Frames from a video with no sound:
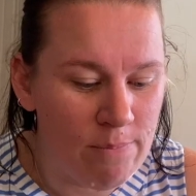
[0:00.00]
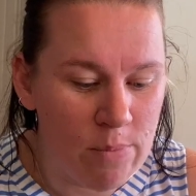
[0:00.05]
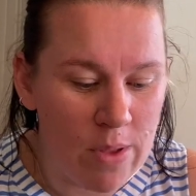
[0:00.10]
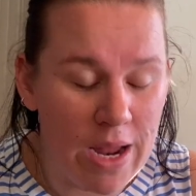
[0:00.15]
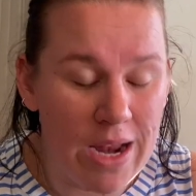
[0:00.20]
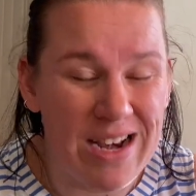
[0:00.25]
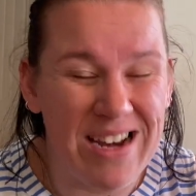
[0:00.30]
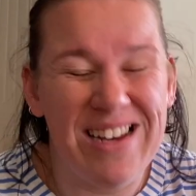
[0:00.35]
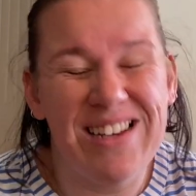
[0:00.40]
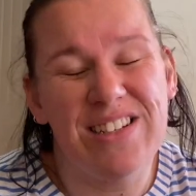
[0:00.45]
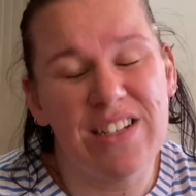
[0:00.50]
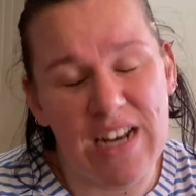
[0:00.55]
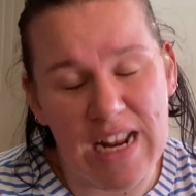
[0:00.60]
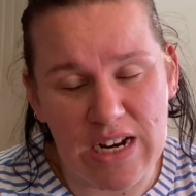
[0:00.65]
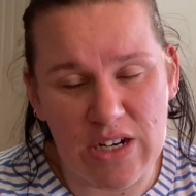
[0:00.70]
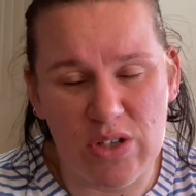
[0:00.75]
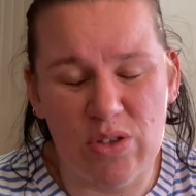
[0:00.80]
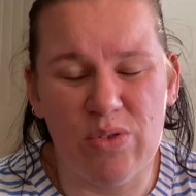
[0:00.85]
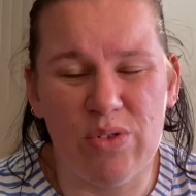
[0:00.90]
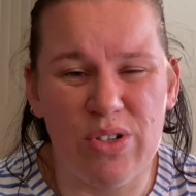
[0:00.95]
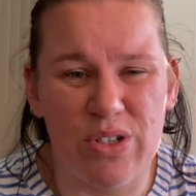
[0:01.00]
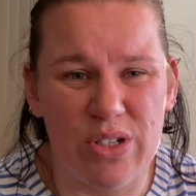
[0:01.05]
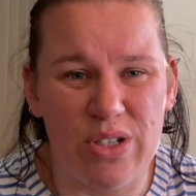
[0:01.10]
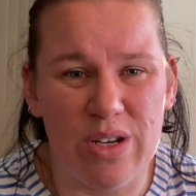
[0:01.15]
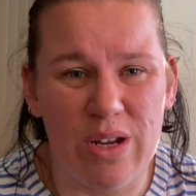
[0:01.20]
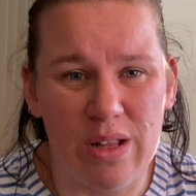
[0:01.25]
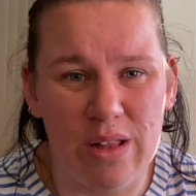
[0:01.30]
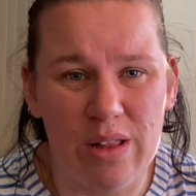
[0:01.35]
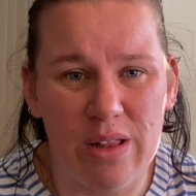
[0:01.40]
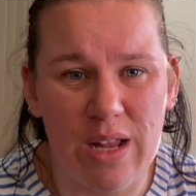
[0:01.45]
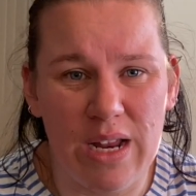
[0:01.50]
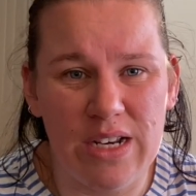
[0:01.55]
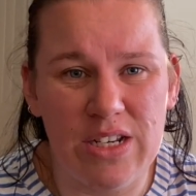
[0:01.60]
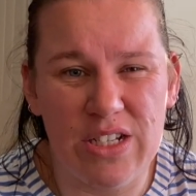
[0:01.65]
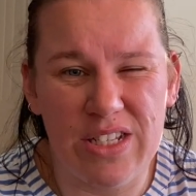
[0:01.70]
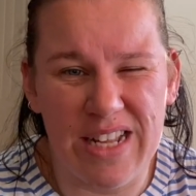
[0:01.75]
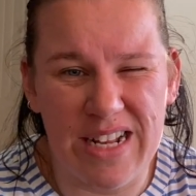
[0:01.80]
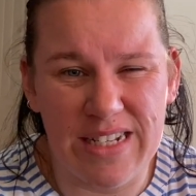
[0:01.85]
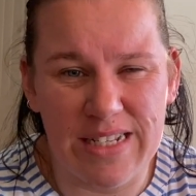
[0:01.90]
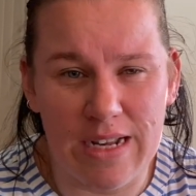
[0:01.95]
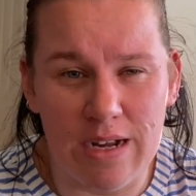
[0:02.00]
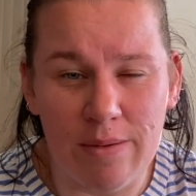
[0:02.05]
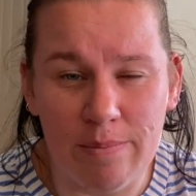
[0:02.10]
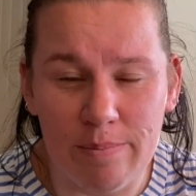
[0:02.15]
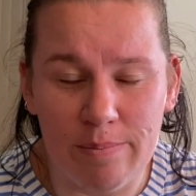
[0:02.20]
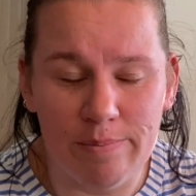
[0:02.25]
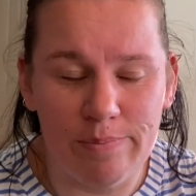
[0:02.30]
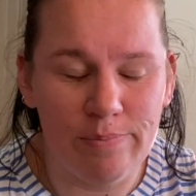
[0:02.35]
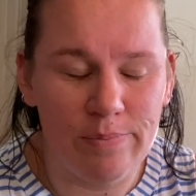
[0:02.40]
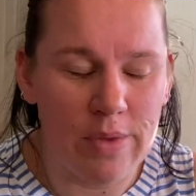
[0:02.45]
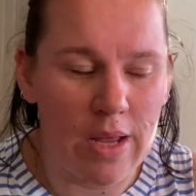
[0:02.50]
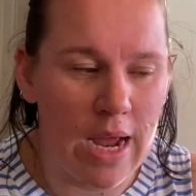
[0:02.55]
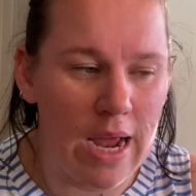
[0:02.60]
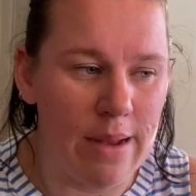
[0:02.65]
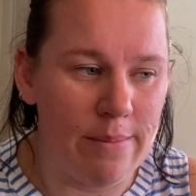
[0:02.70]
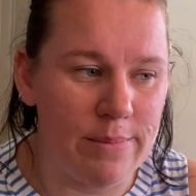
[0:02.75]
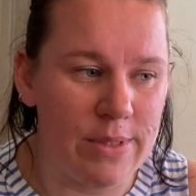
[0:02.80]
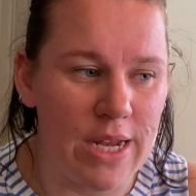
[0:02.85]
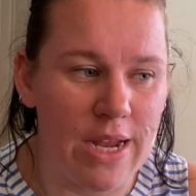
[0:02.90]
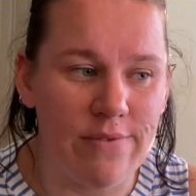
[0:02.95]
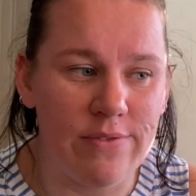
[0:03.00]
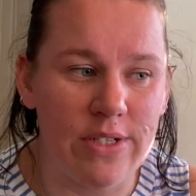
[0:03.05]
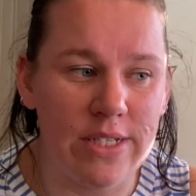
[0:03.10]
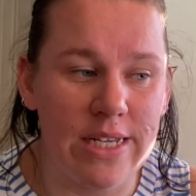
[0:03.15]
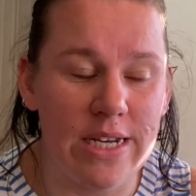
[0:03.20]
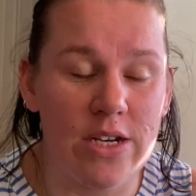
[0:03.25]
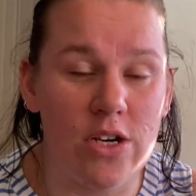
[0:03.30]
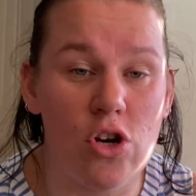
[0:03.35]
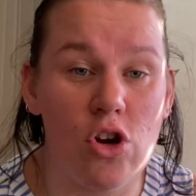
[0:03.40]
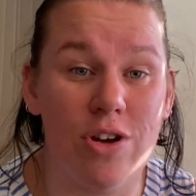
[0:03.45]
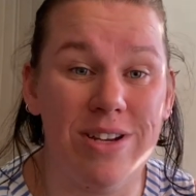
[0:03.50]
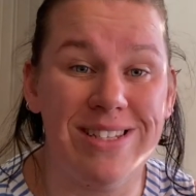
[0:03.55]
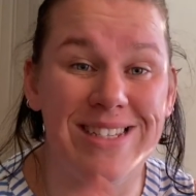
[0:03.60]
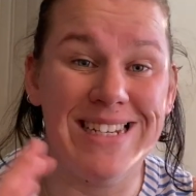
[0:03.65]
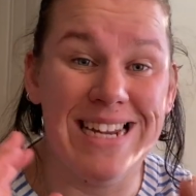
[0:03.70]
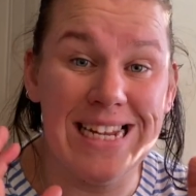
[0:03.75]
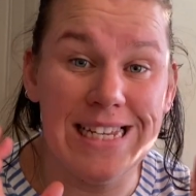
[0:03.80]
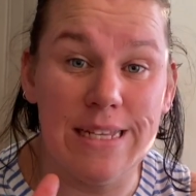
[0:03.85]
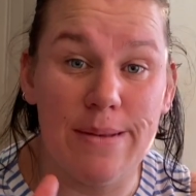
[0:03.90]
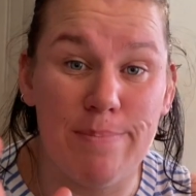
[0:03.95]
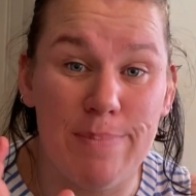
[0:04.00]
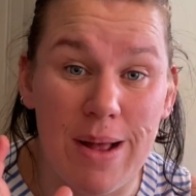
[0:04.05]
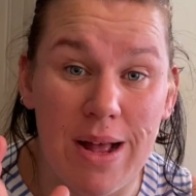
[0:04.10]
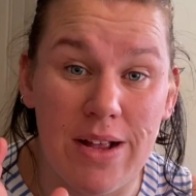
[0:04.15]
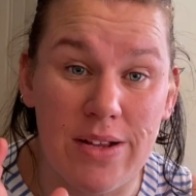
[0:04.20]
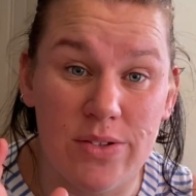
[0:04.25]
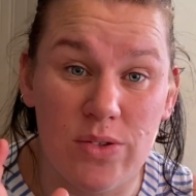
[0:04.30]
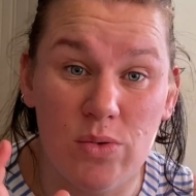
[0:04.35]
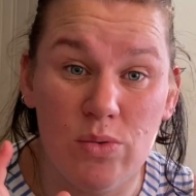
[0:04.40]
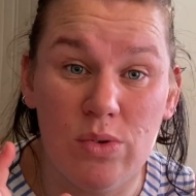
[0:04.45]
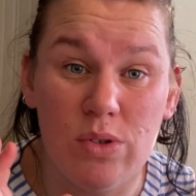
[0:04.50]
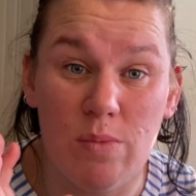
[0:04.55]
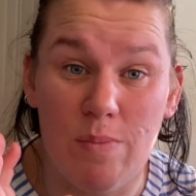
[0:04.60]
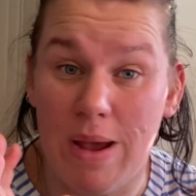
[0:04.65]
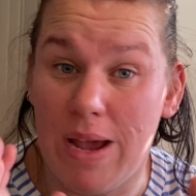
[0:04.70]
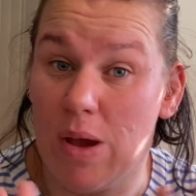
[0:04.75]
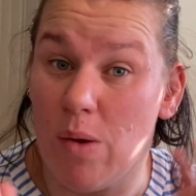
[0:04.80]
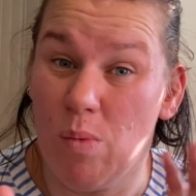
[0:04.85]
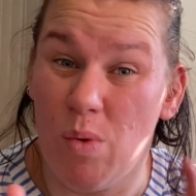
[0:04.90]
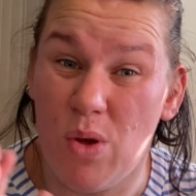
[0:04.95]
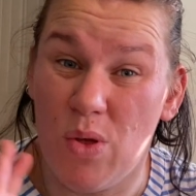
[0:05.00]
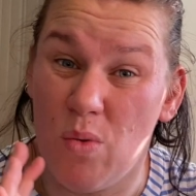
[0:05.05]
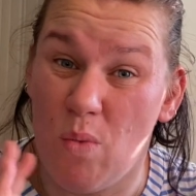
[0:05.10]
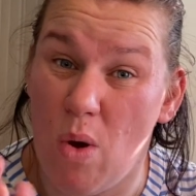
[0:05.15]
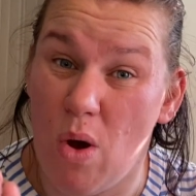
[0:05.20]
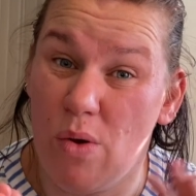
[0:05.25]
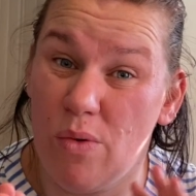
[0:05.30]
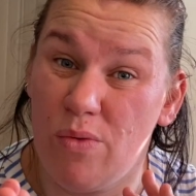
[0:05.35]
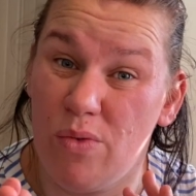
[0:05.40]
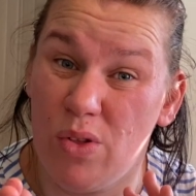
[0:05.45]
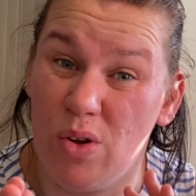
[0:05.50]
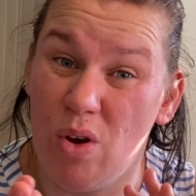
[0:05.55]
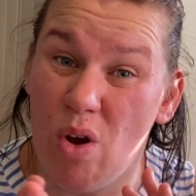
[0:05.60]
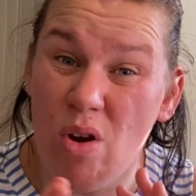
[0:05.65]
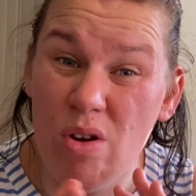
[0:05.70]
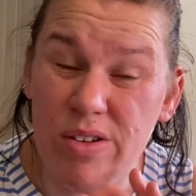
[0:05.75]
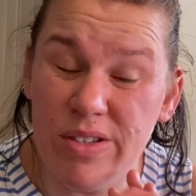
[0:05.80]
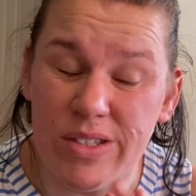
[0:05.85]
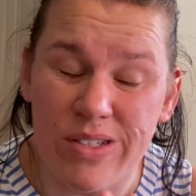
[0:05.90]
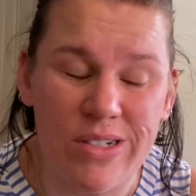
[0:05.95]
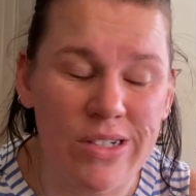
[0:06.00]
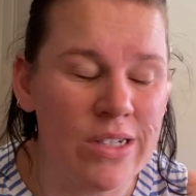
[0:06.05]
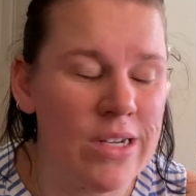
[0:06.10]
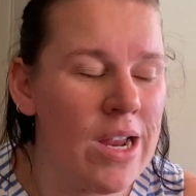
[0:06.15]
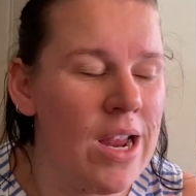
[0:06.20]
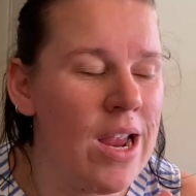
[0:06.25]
and international is just it just adds up. So you have to send a nice decent parcel to make it worthwhile for the cost.